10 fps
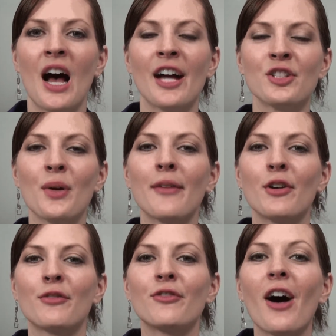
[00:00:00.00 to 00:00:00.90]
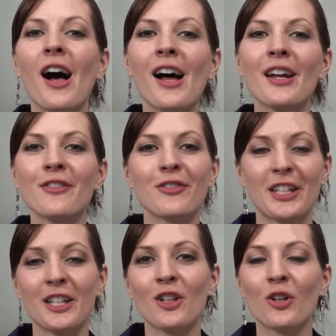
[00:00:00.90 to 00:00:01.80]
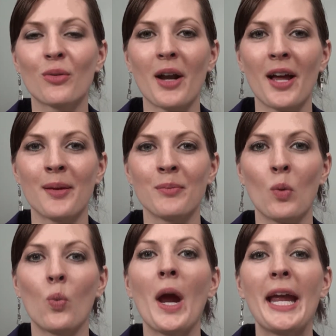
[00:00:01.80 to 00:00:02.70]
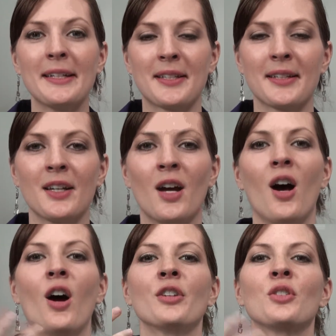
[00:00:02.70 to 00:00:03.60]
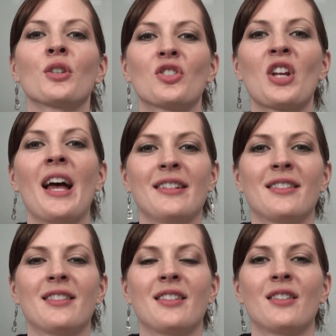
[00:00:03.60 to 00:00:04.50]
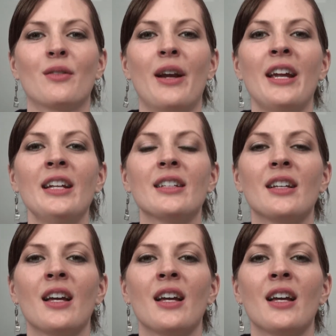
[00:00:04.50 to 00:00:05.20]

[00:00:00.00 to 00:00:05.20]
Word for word: and you have a 5 kilogram weight on your chest, right?